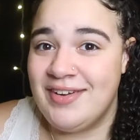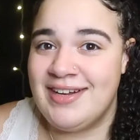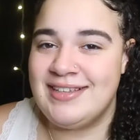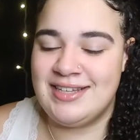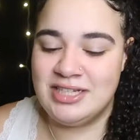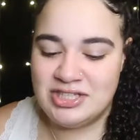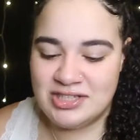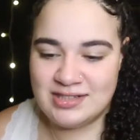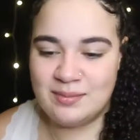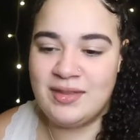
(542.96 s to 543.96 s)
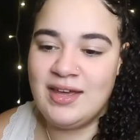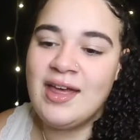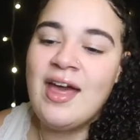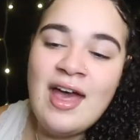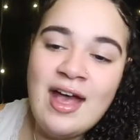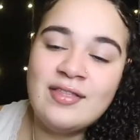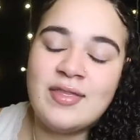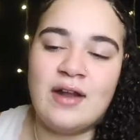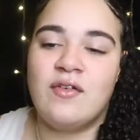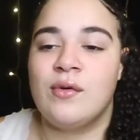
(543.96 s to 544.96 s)
it is, it's just something
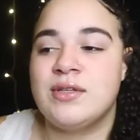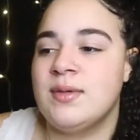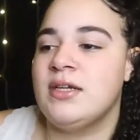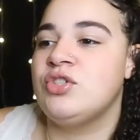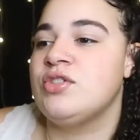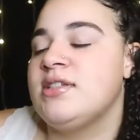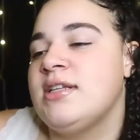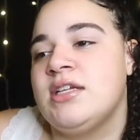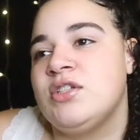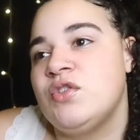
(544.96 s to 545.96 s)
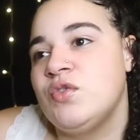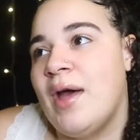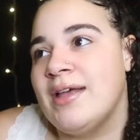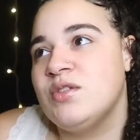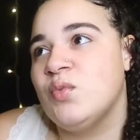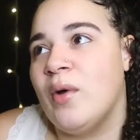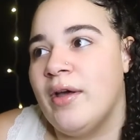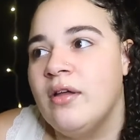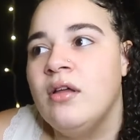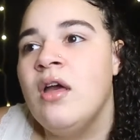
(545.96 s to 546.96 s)
that I've always been interested into as
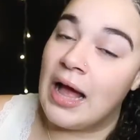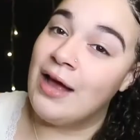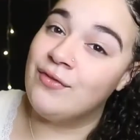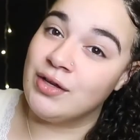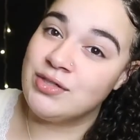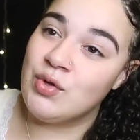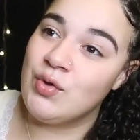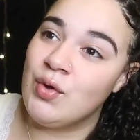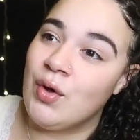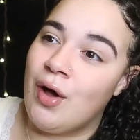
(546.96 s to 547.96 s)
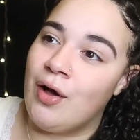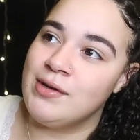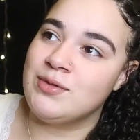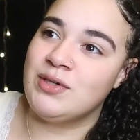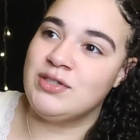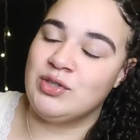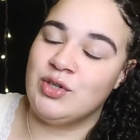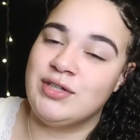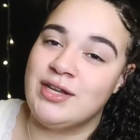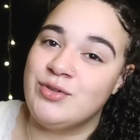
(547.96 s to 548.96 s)
well. I've also always wanted to
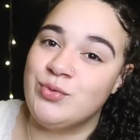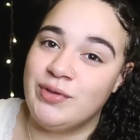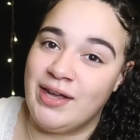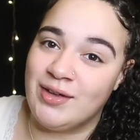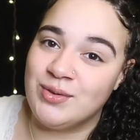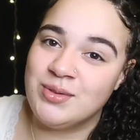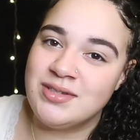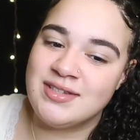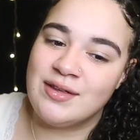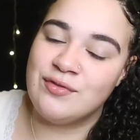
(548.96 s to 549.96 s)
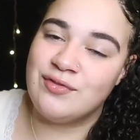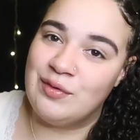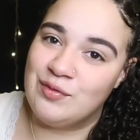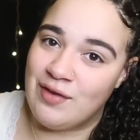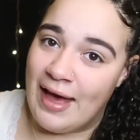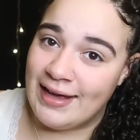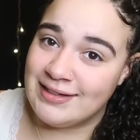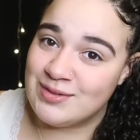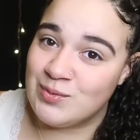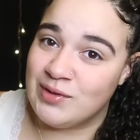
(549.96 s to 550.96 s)
learn how to do nails. Fun
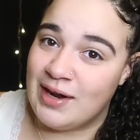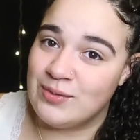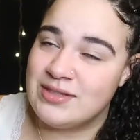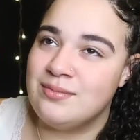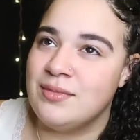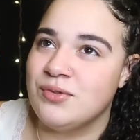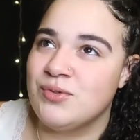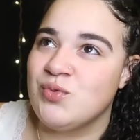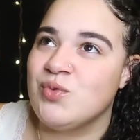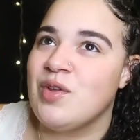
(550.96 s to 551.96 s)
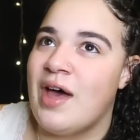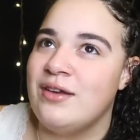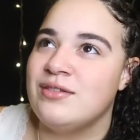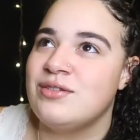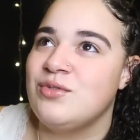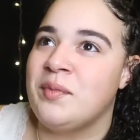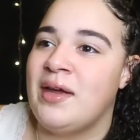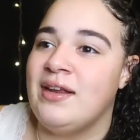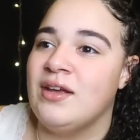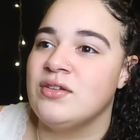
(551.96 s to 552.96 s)
fact, when I was in middle school, I used to do
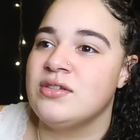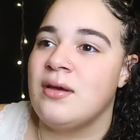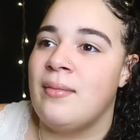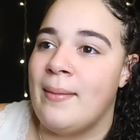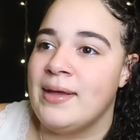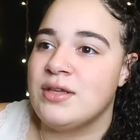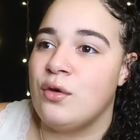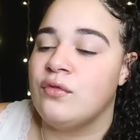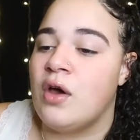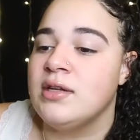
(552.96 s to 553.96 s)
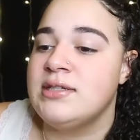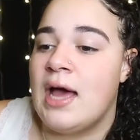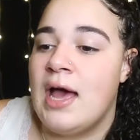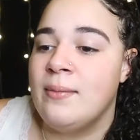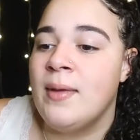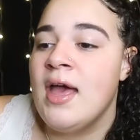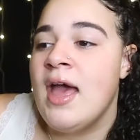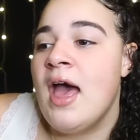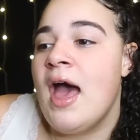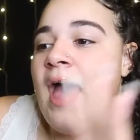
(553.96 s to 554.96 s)
my nails by myself all the time.
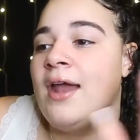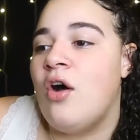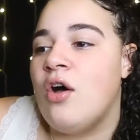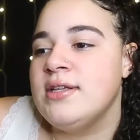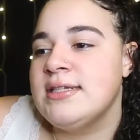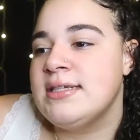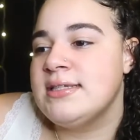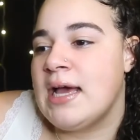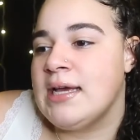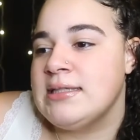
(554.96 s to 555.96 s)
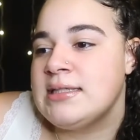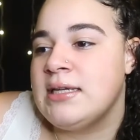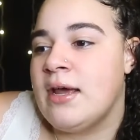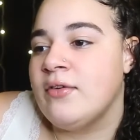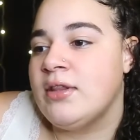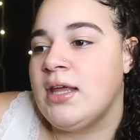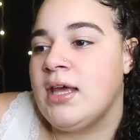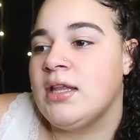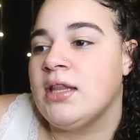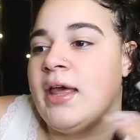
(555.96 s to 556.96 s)
I had all these designs and
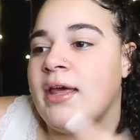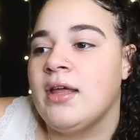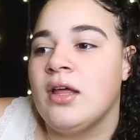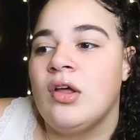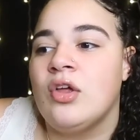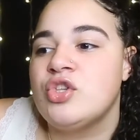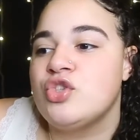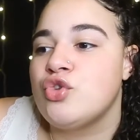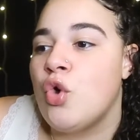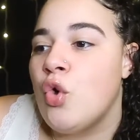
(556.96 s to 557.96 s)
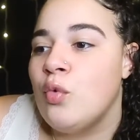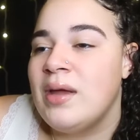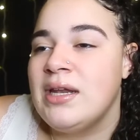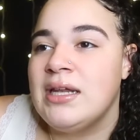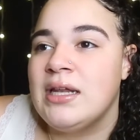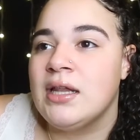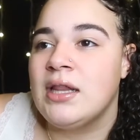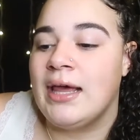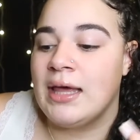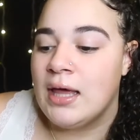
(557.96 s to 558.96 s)
everything, like so many,
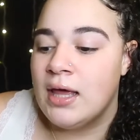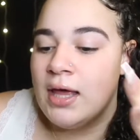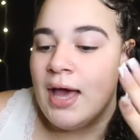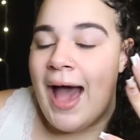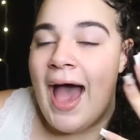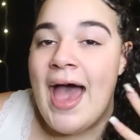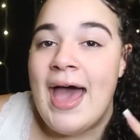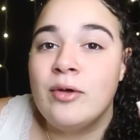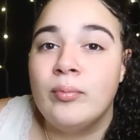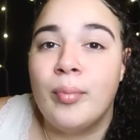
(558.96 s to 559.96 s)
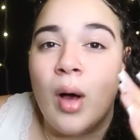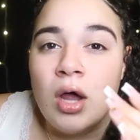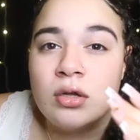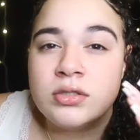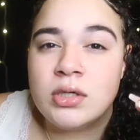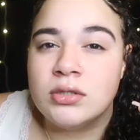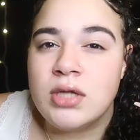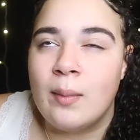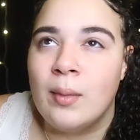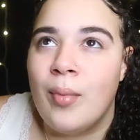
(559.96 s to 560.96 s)
like I had bottles on
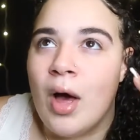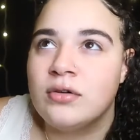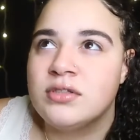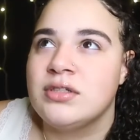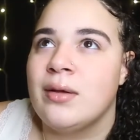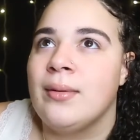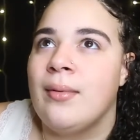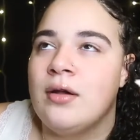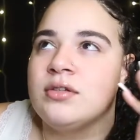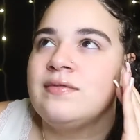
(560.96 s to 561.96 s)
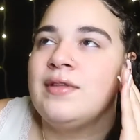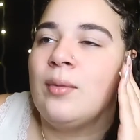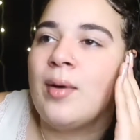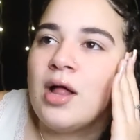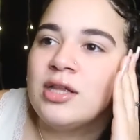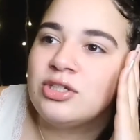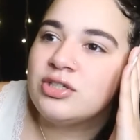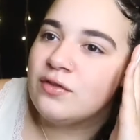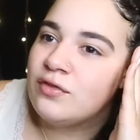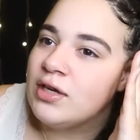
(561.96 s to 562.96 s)
top of bottles on top of bottles of nail polish,
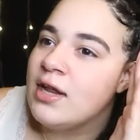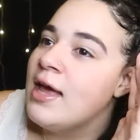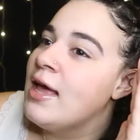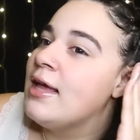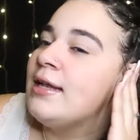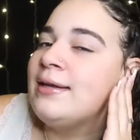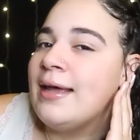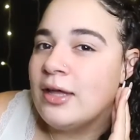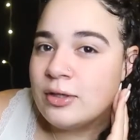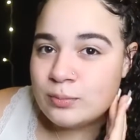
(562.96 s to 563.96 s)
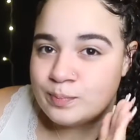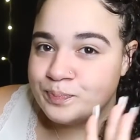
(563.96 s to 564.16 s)
different nail